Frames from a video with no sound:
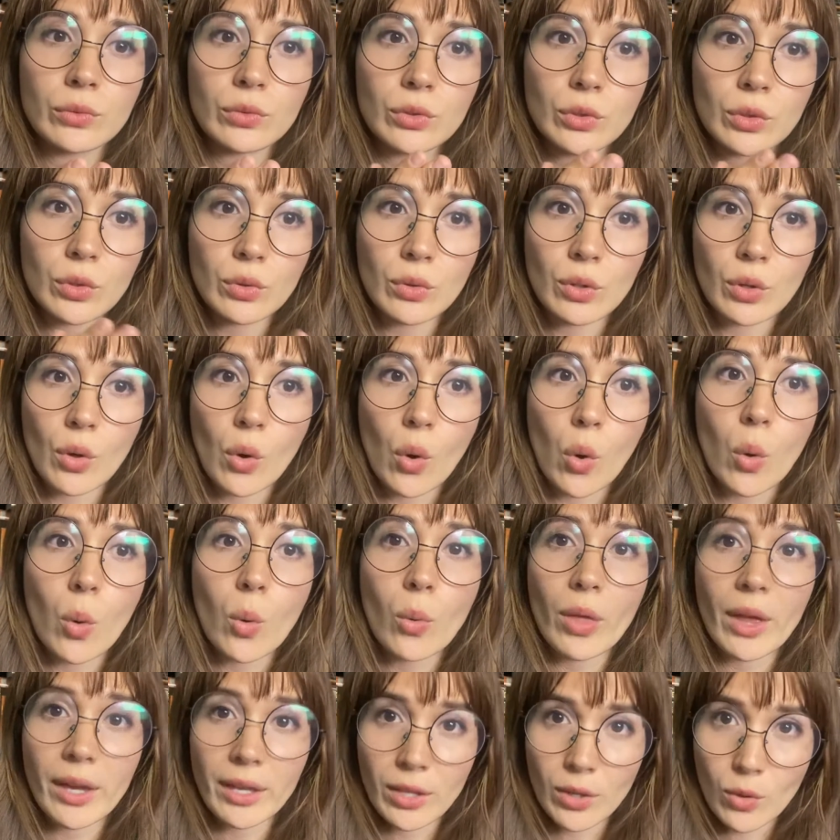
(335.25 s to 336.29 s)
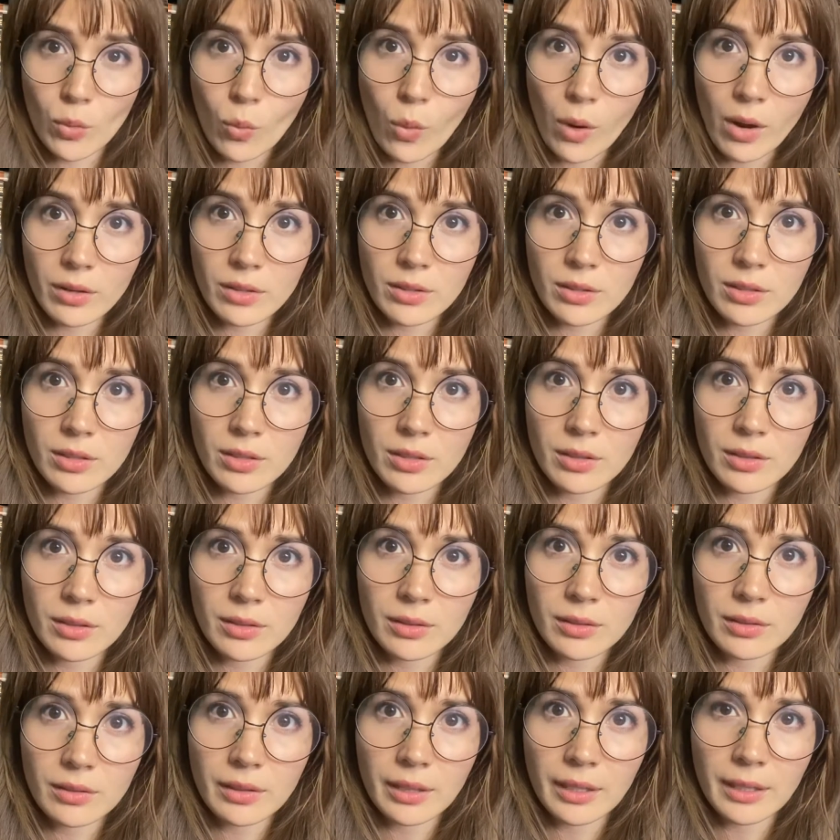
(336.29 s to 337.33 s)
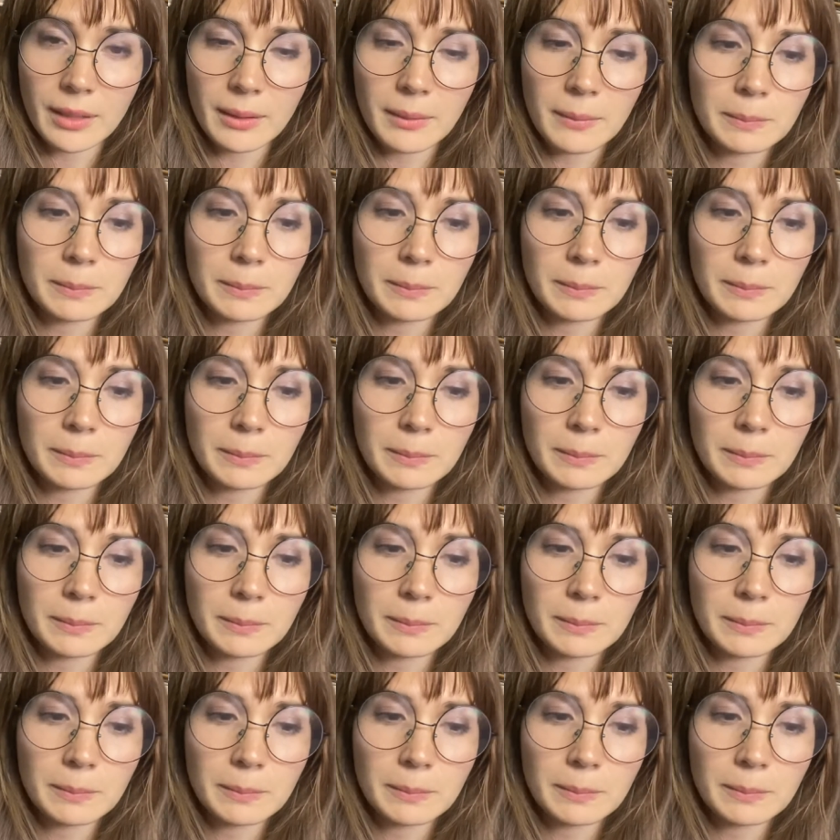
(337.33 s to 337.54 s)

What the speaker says: to the goal that you want, right?